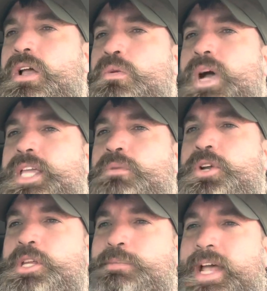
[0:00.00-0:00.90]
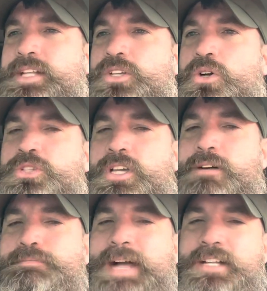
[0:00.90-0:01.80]
where you want your pet dog to
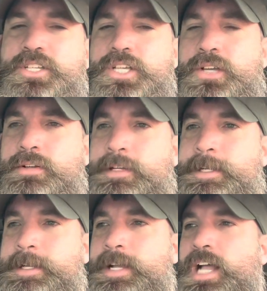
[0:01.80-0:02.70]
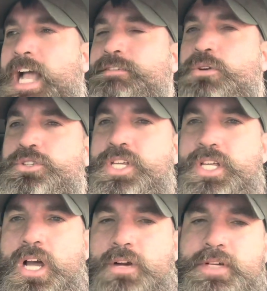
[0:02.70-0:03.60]
come back to you. Everyone's
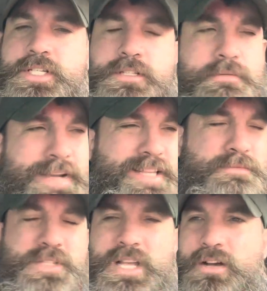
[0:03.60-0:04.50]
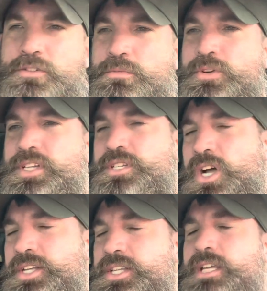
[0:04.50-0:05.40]
encouraged to make themselves more
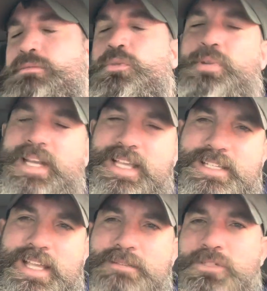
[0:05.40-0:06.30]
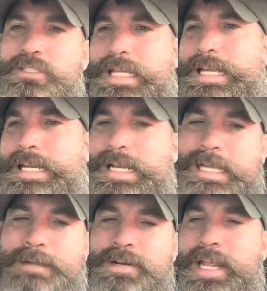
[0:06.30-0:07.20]
exciting, more pleasing, more la, la, la,
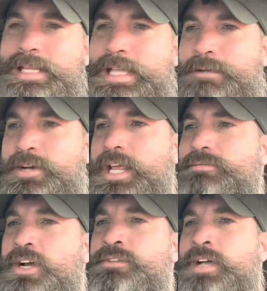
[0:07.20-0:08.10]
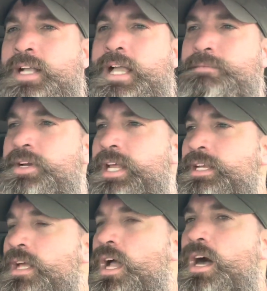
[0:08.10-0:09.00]
come on in Rover, come on in.
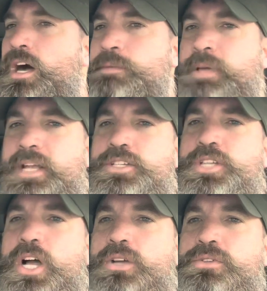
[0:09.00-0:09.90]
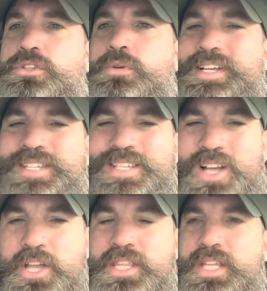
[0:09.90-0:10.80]
High-pitched tones to
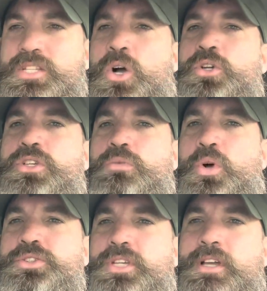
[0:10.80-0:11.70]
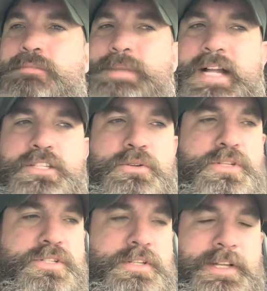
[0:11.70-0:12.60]
excite the dog to want to come back to
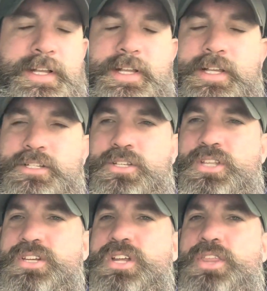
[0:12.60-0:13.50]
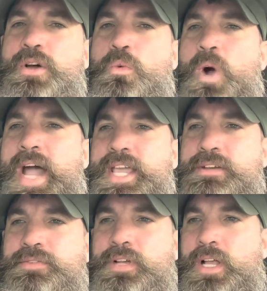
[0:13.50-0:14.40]
us. It's just another way
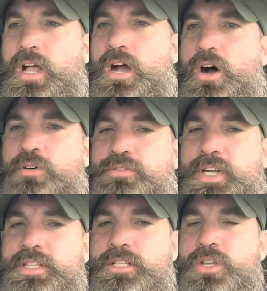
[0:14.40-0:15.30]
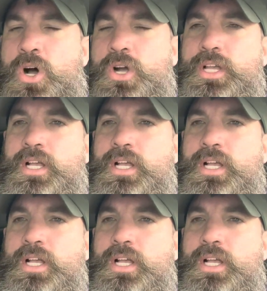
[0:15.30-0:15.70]
of offering the dog